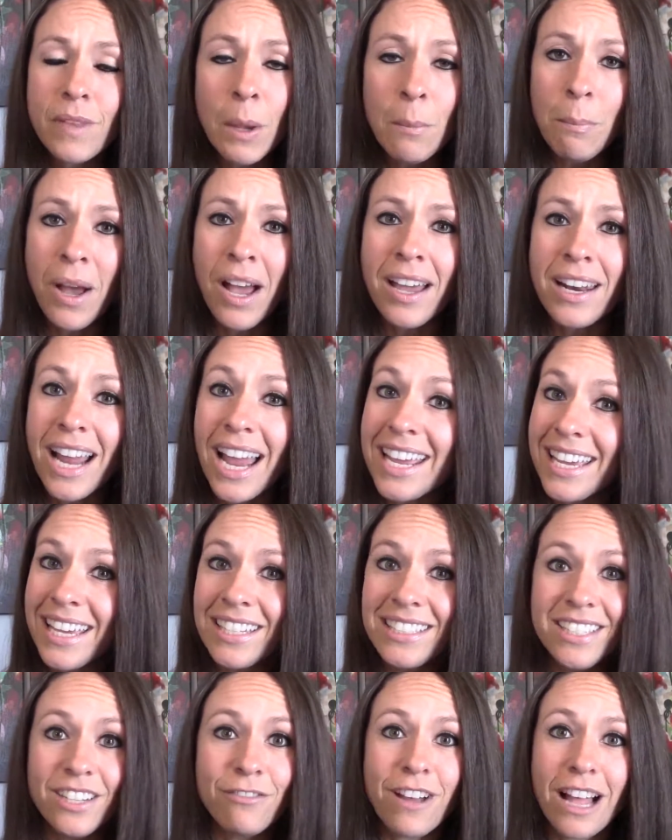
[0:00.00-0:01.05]
but I could
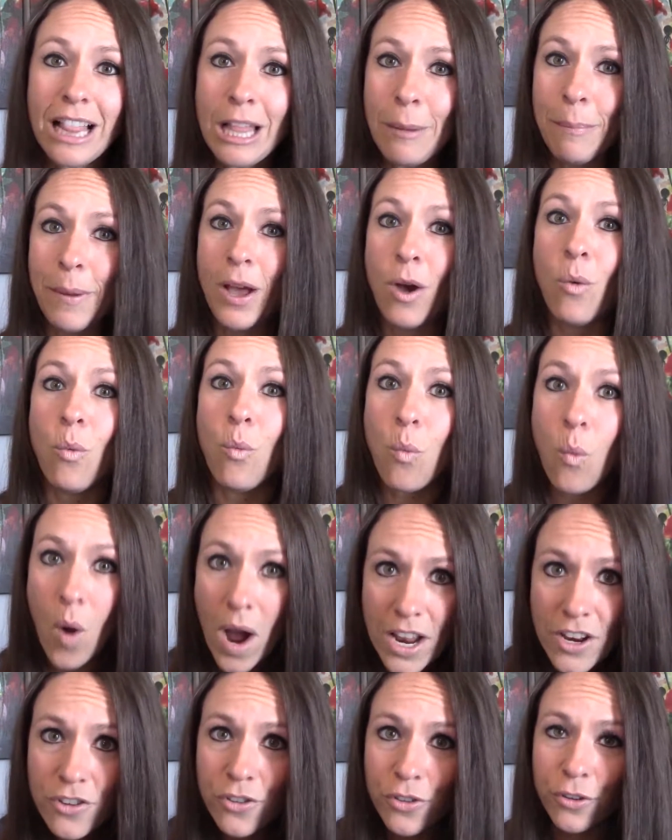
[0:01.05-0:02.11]
develop a
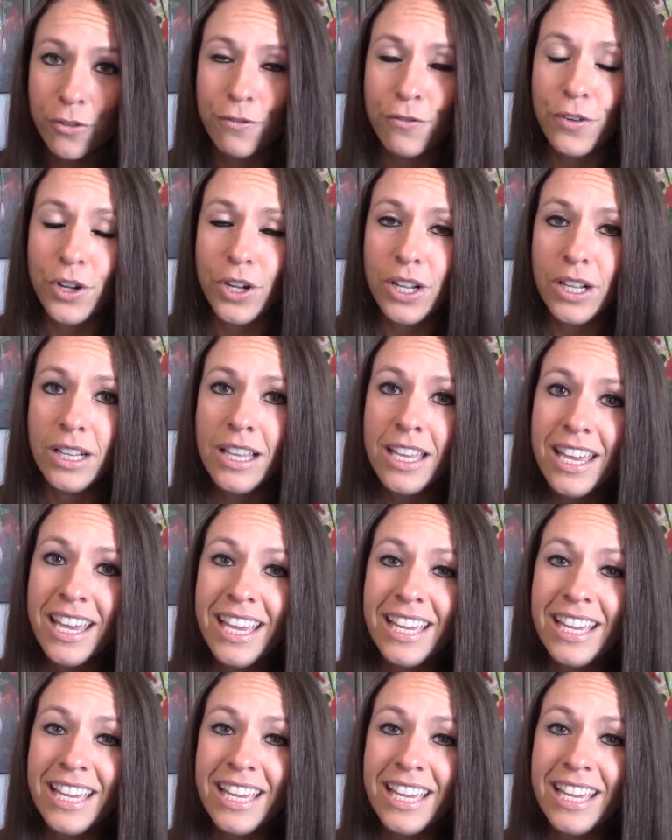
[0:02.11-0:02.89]
wonderful